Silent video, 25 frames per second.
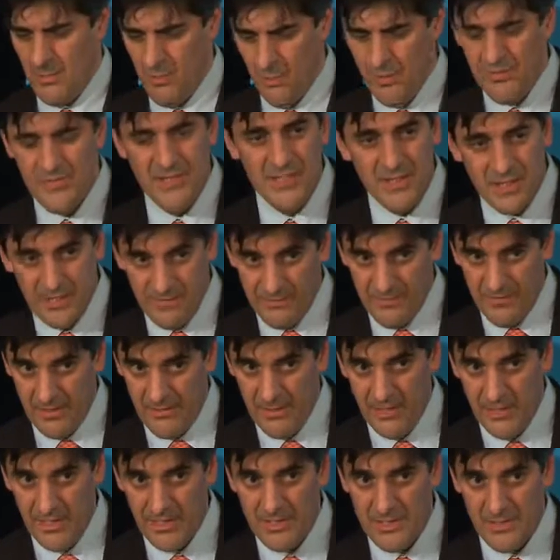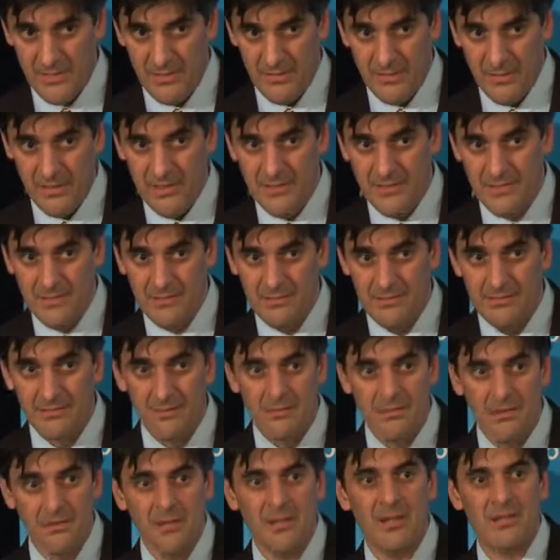We've seen a variation of this.
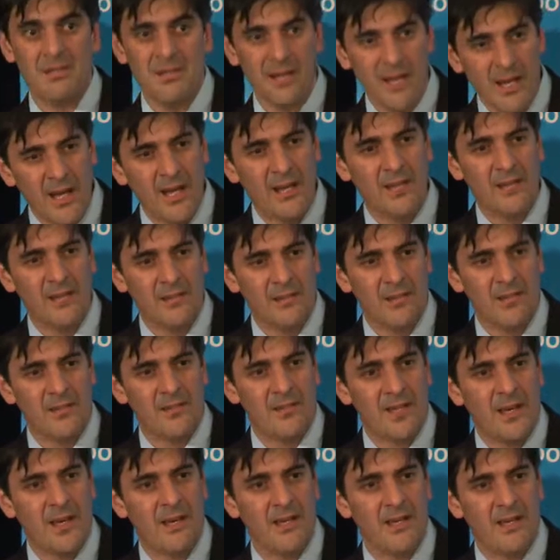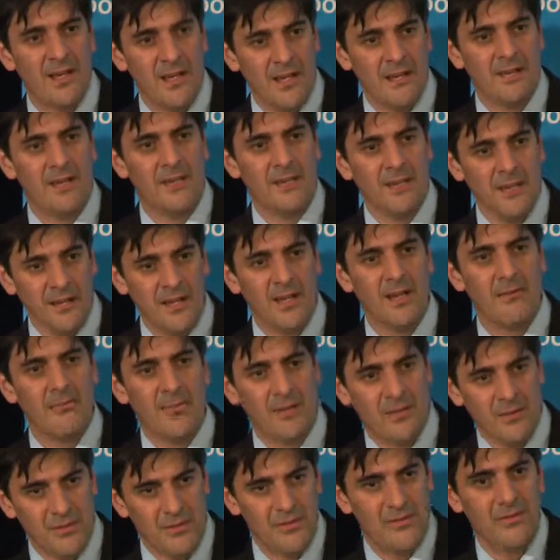It's harder to add the thing up
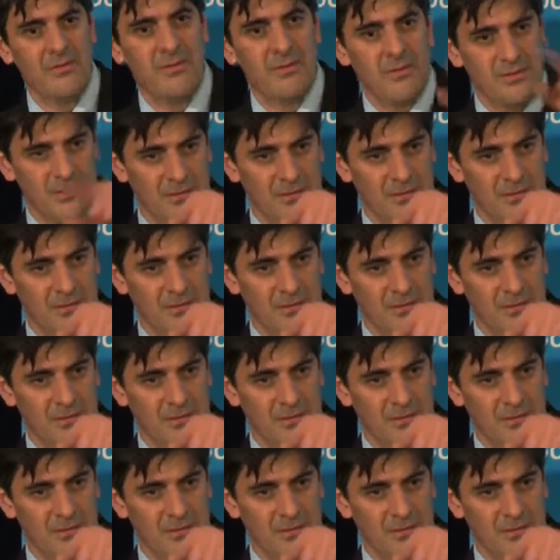because